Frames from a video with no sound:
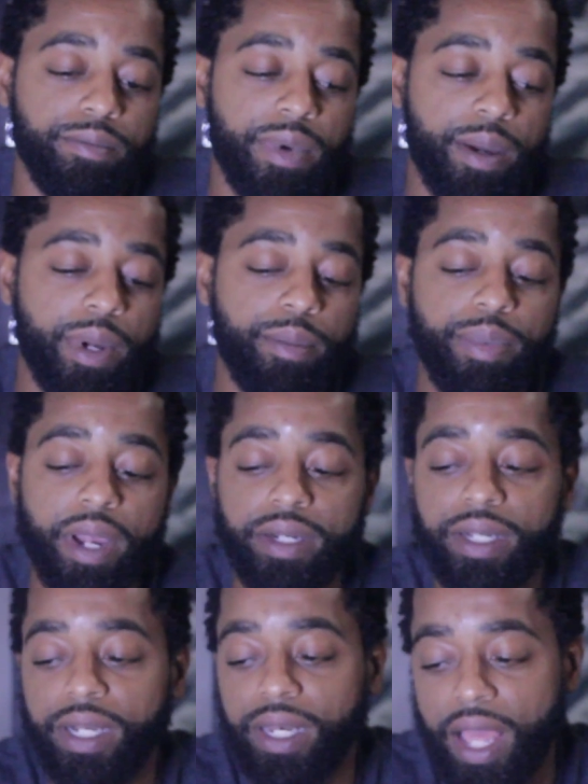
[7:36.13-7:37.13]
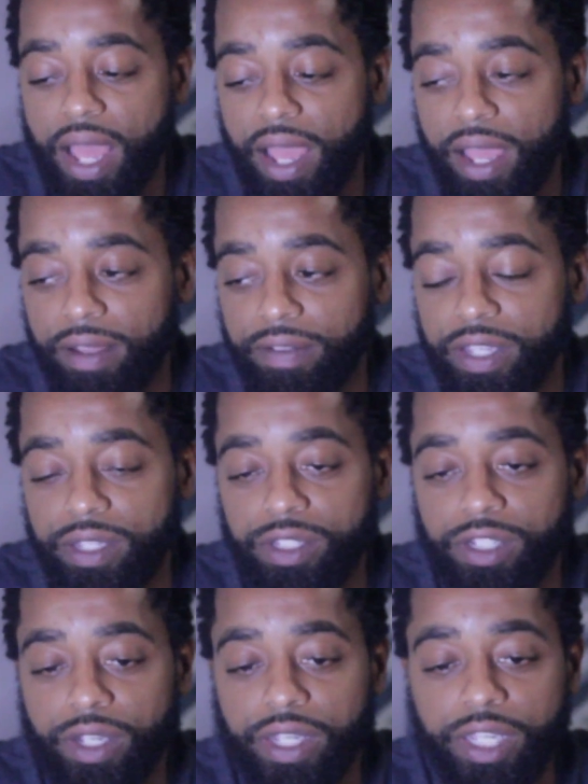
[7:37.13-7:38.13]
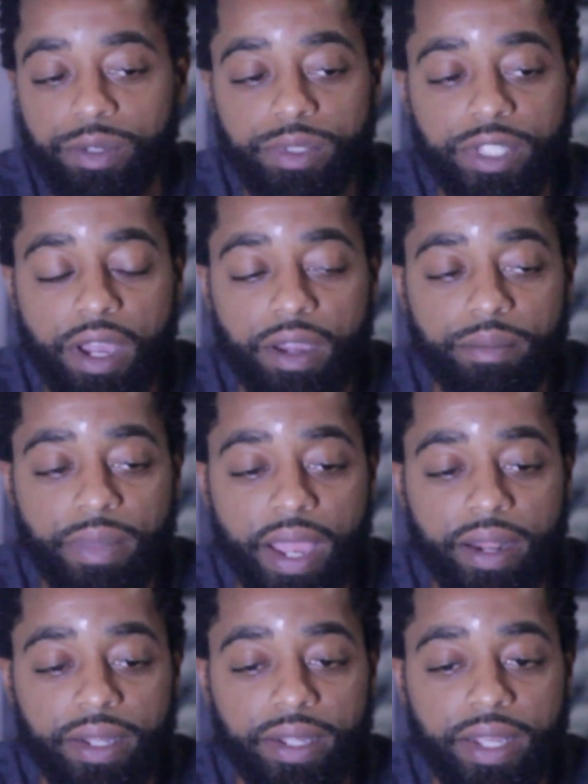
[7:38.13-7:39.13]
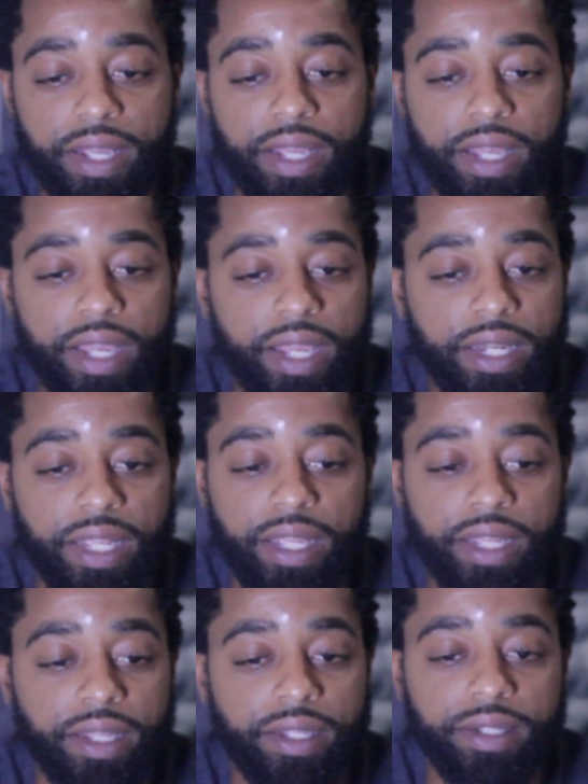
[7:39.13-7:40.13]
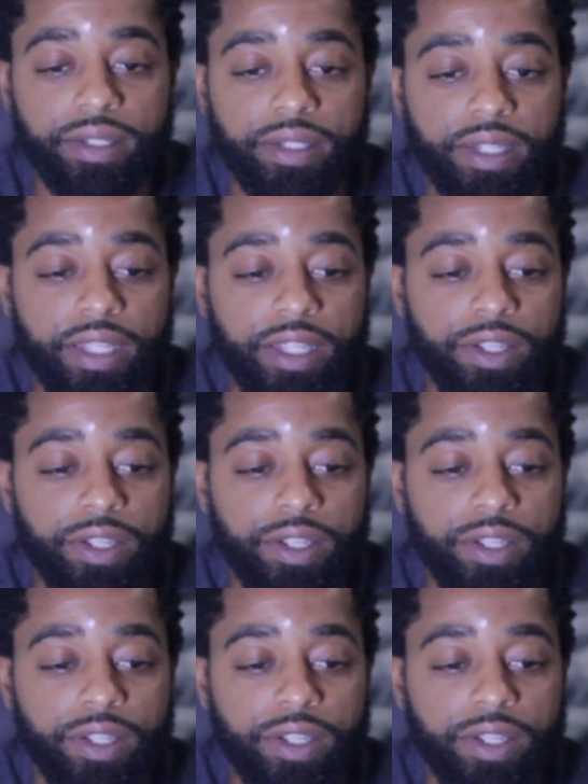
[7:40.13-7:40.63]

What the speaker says: By my partner Clive. He was talking about it, and then